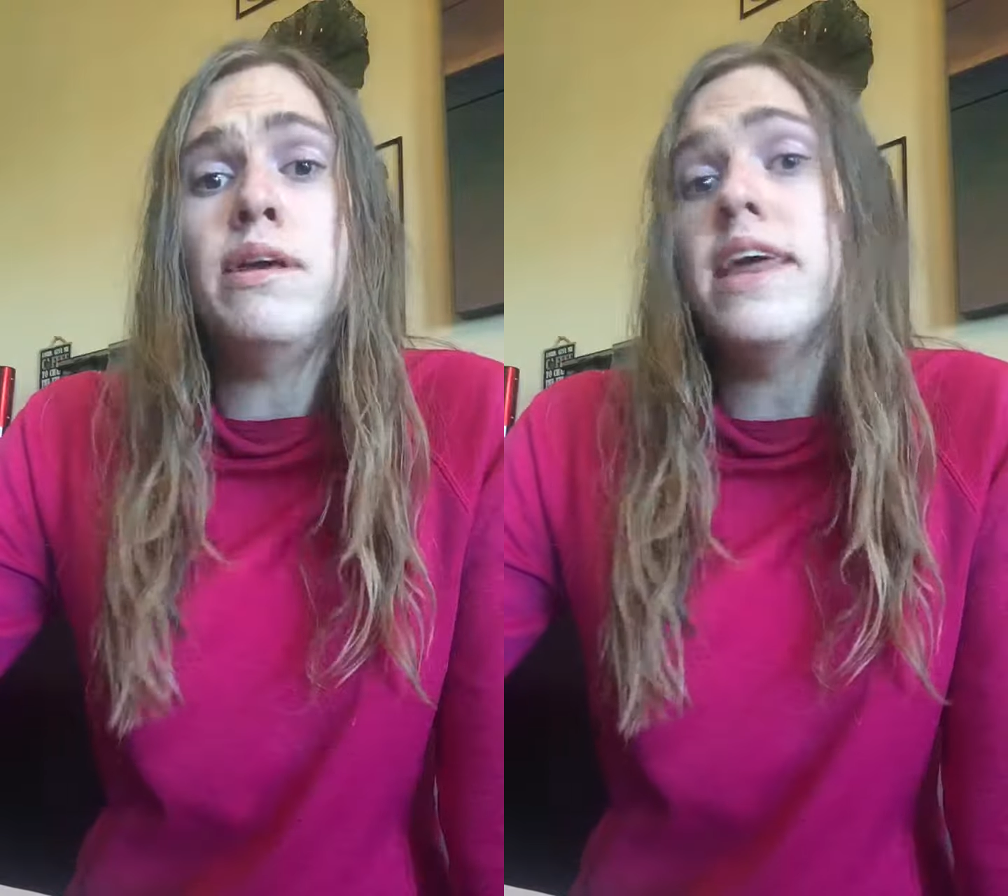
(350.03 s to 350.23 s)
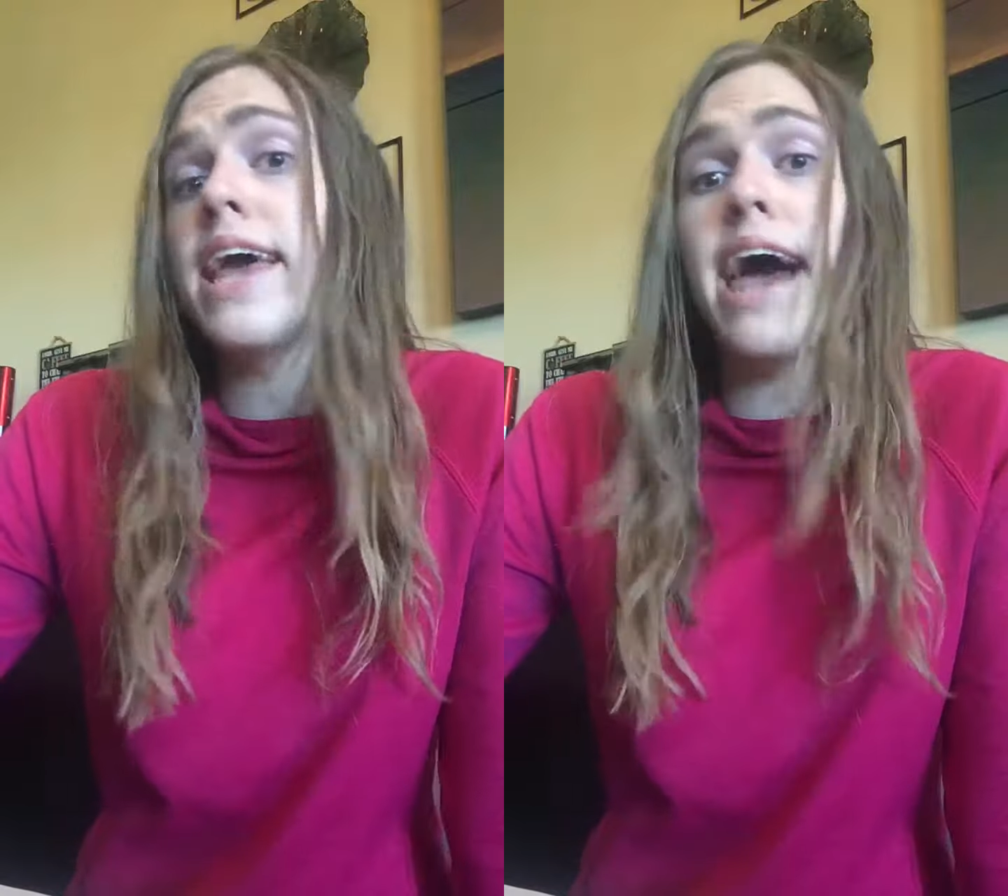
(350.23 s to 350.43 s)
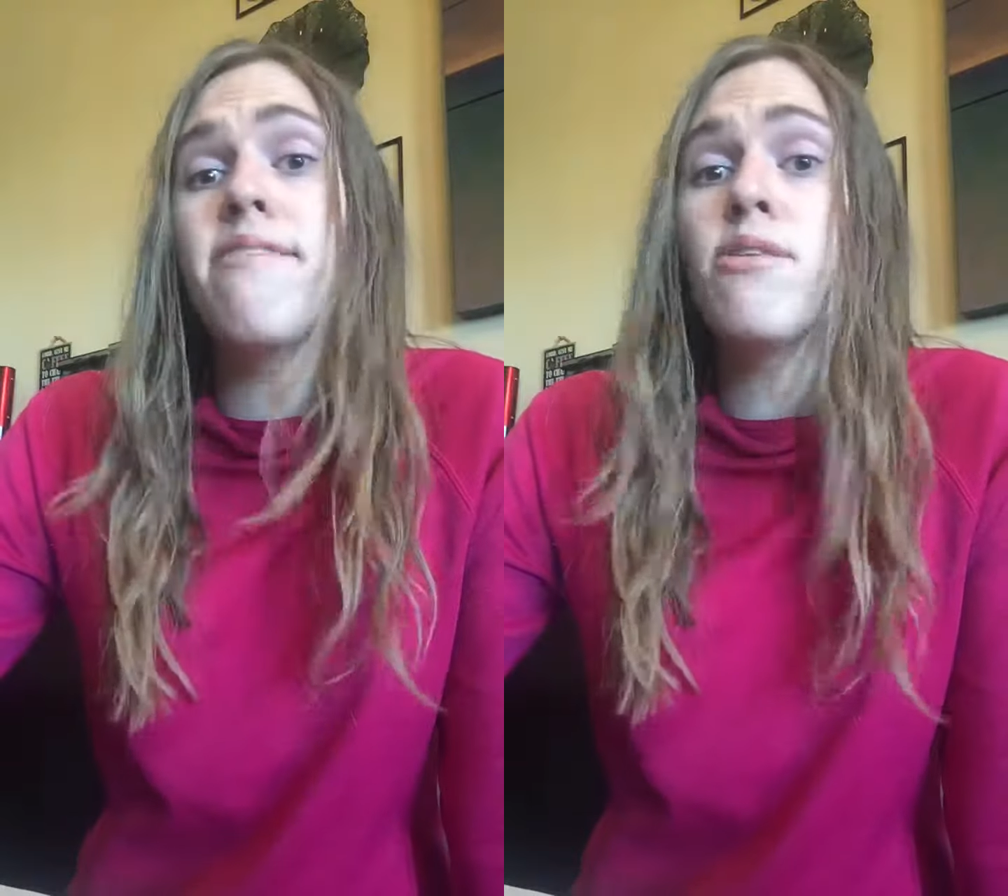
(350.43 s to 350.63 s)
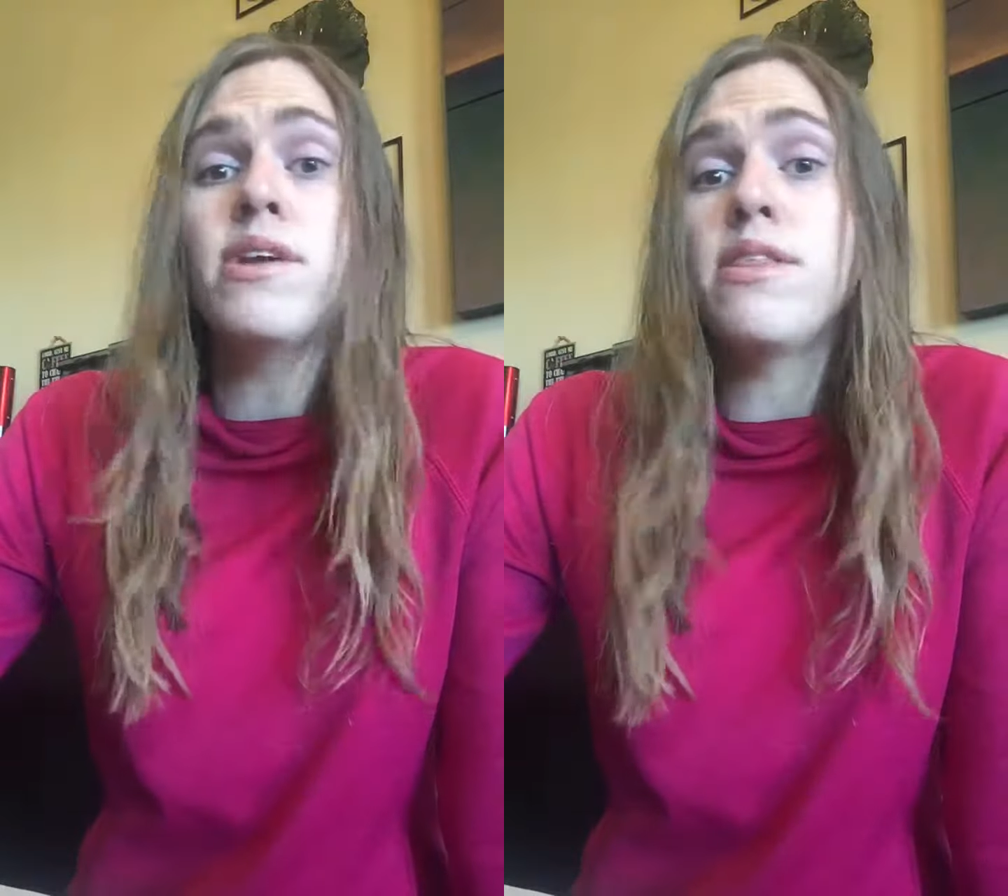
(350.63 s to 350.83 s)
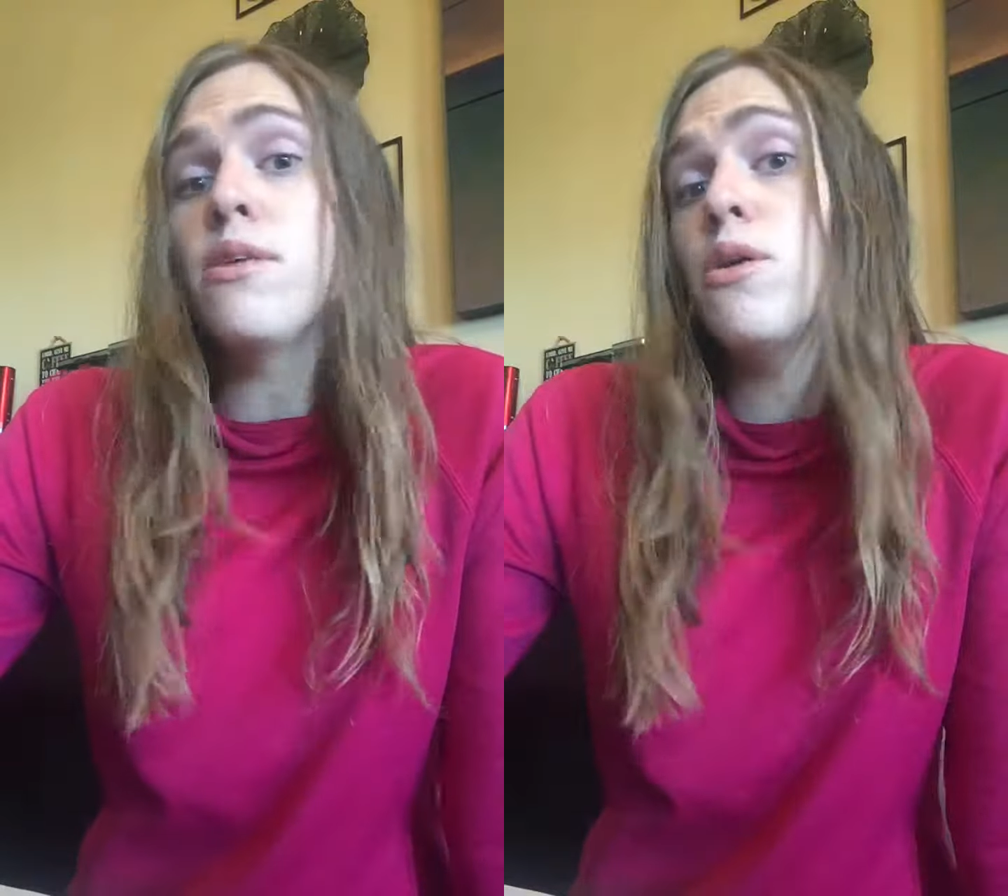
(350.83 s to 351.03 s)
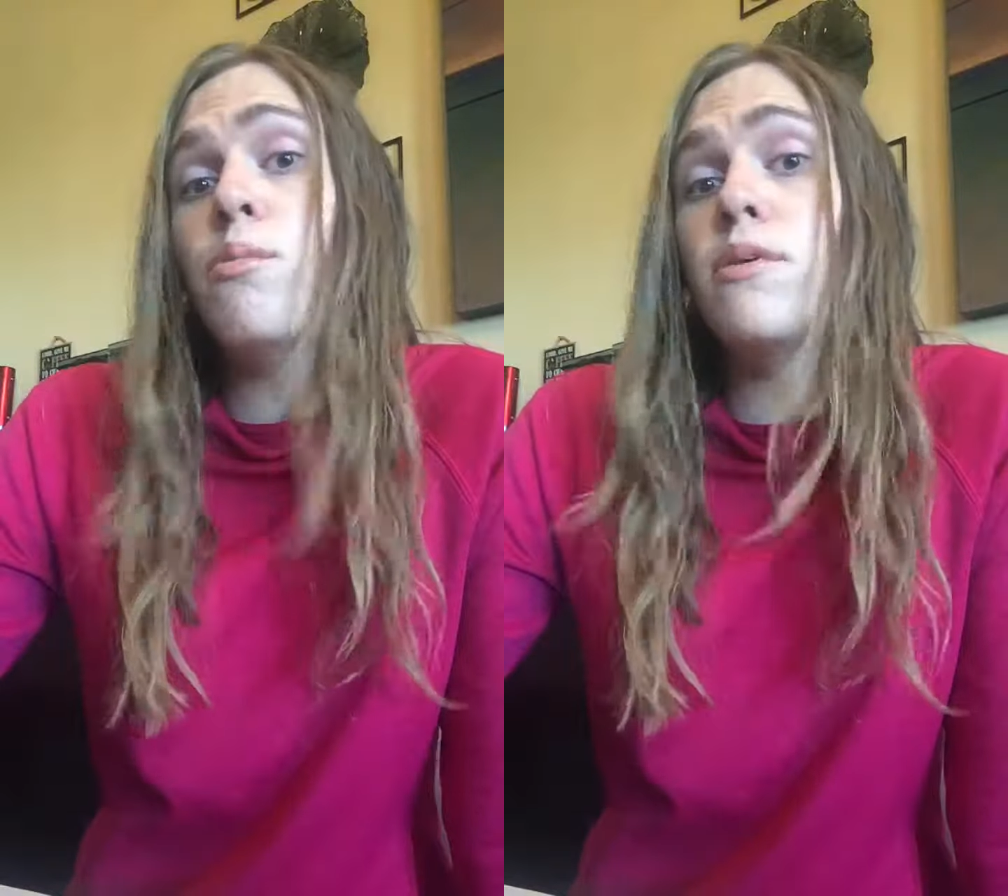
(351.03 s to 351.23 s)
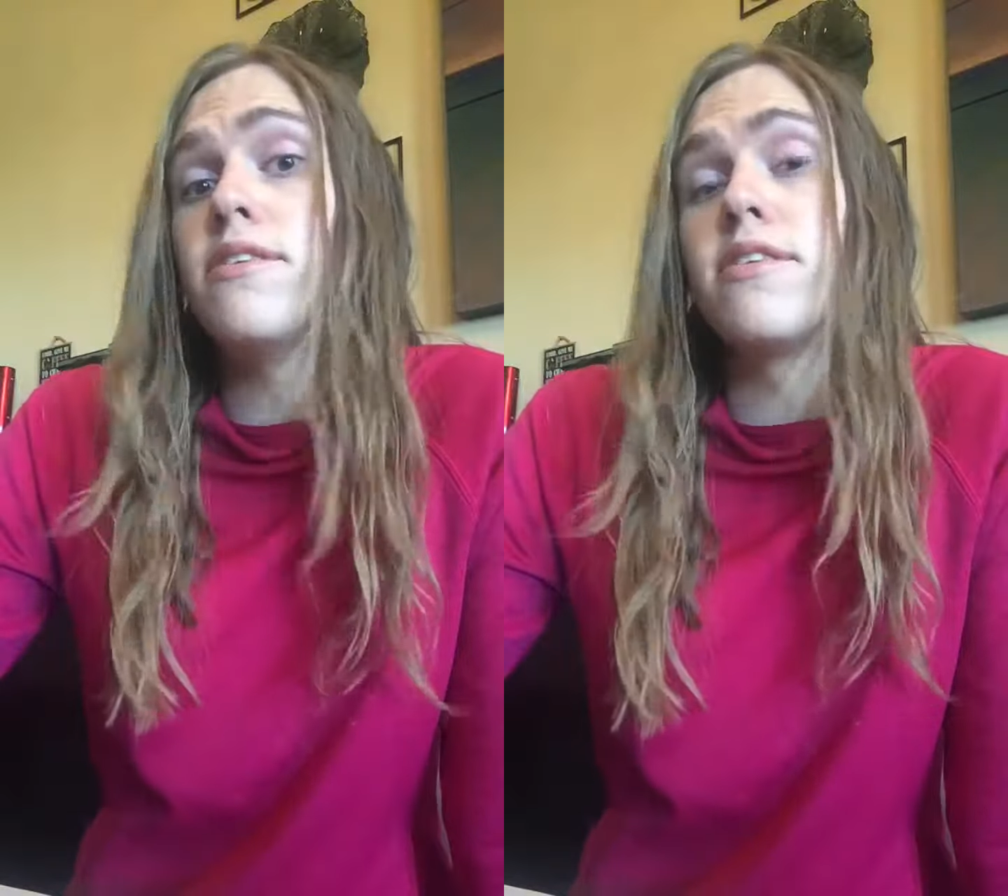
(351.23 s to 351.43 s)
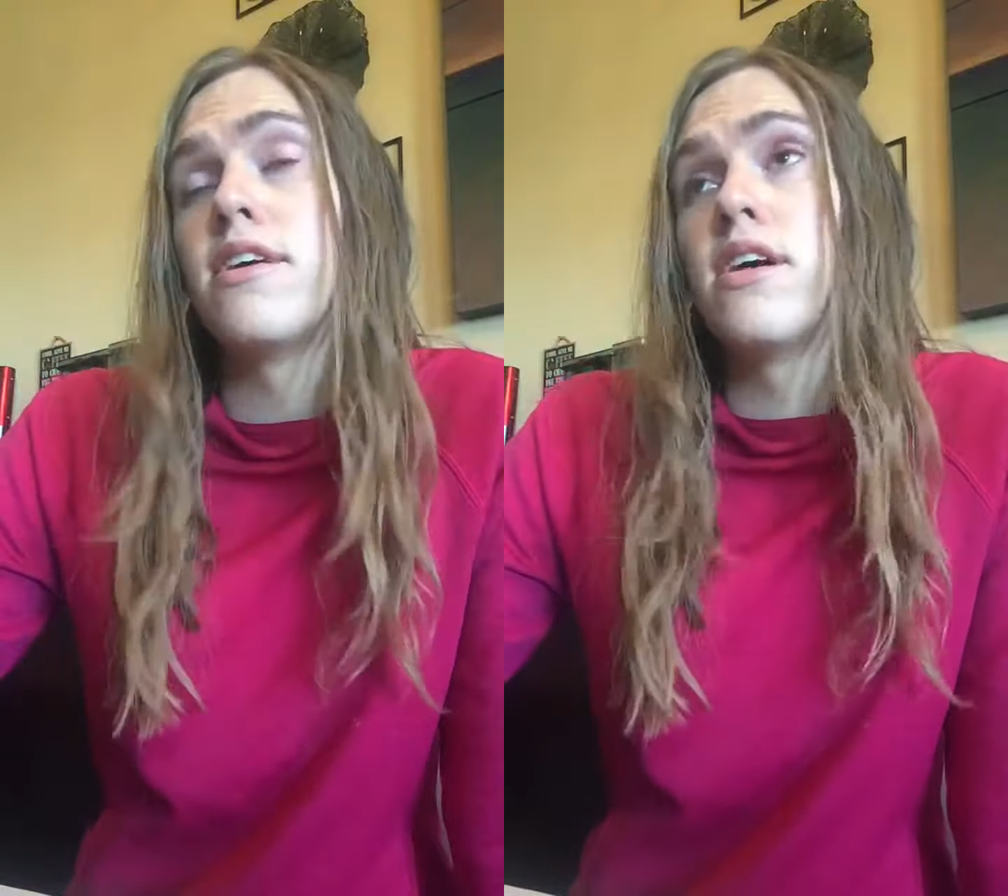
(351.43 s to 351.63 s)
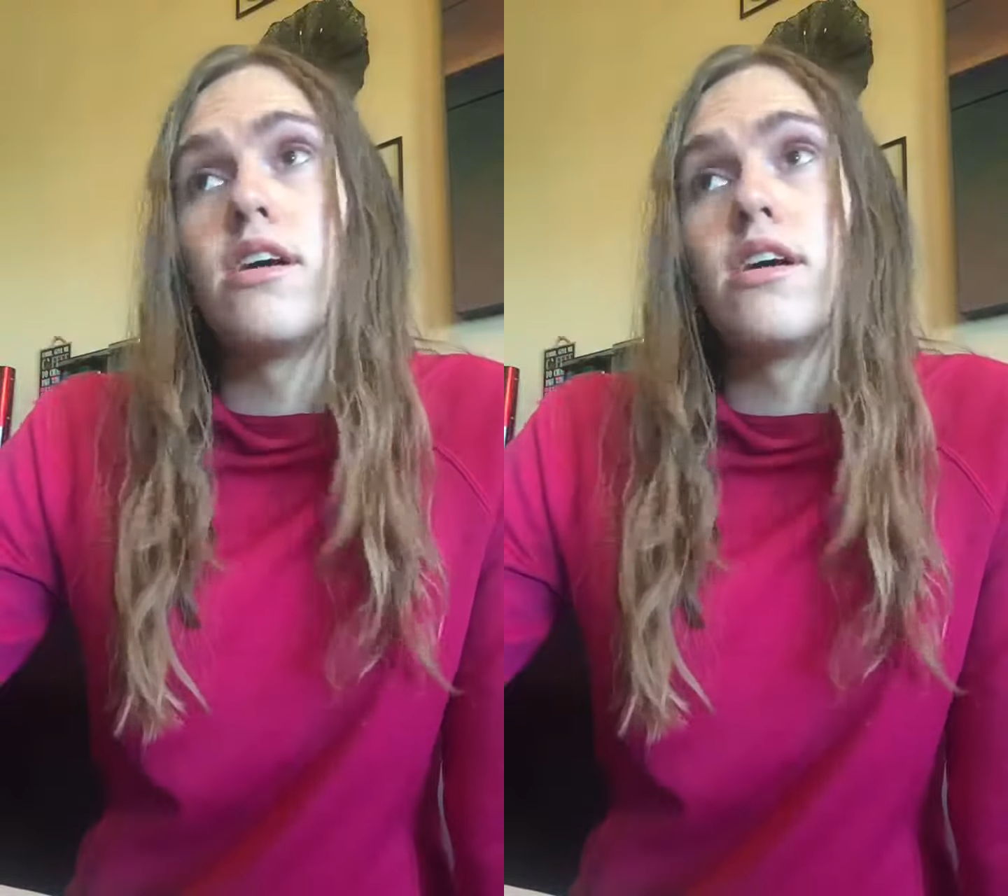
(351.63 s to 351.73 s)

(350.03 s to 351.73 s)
like everyone at the group was